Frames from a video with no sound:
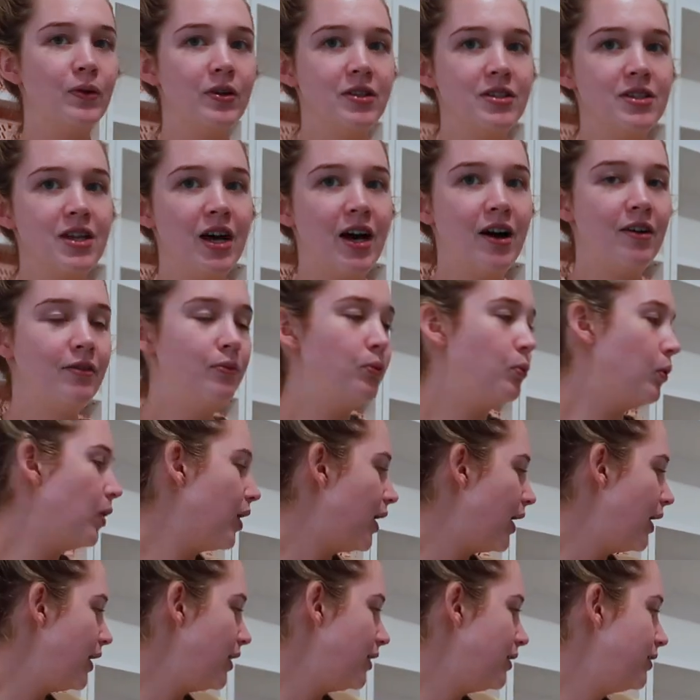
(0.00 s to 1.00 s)
wanted to have
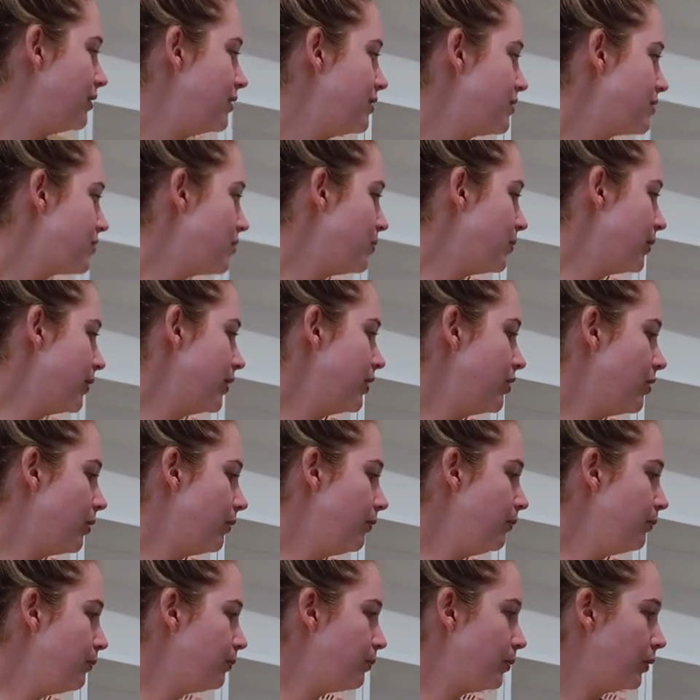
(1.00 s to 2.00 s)
white in this corner,
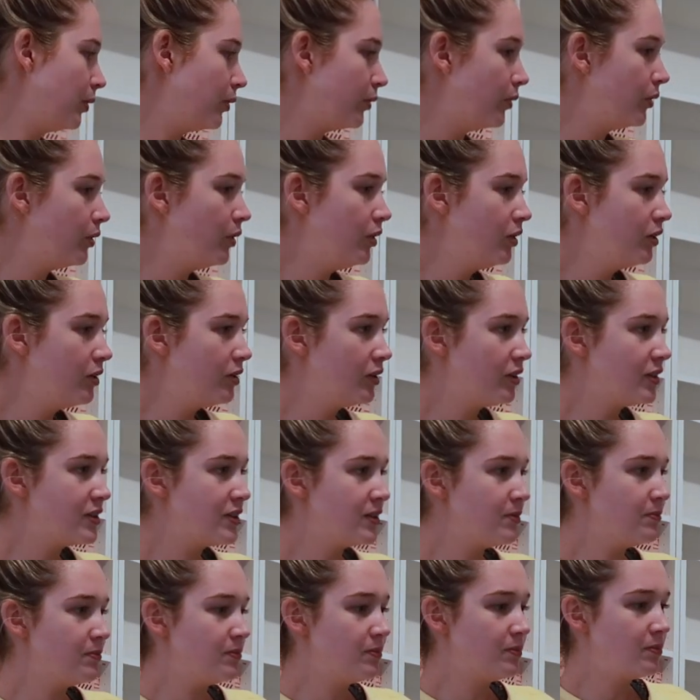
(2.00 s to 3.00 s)
not blue, because
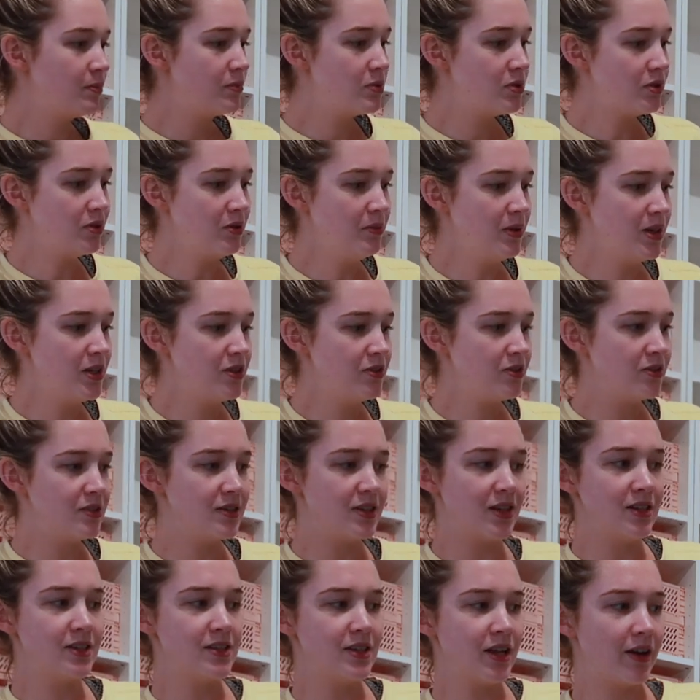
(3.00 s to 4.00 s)
it sort of makes no
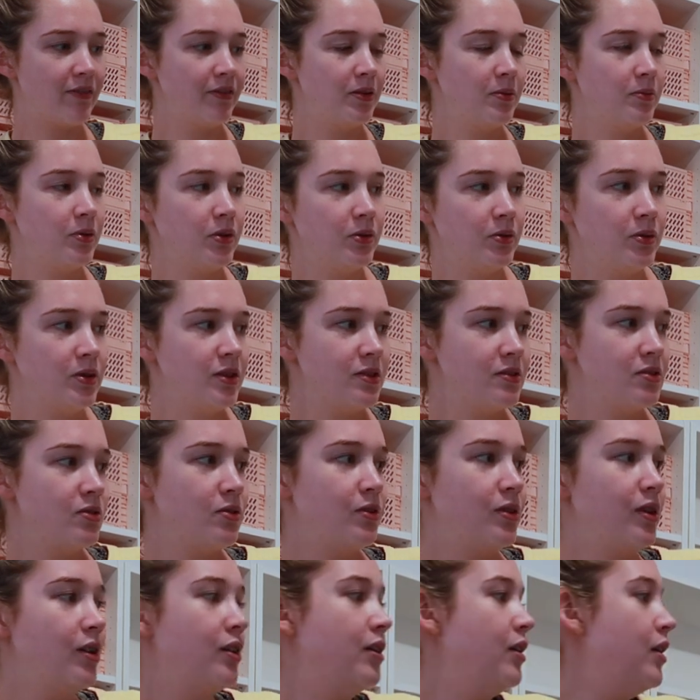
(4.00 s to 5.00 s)
sense having blue in this
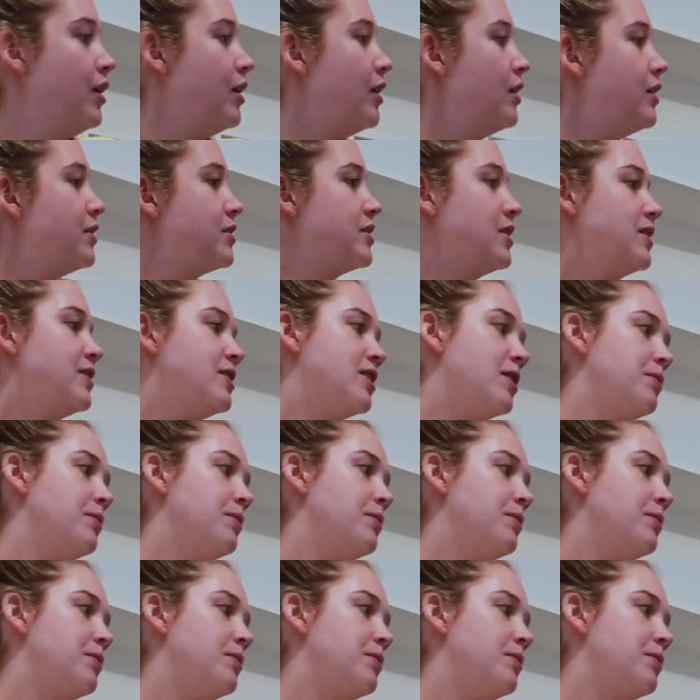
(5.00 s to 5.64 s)
corner. So that's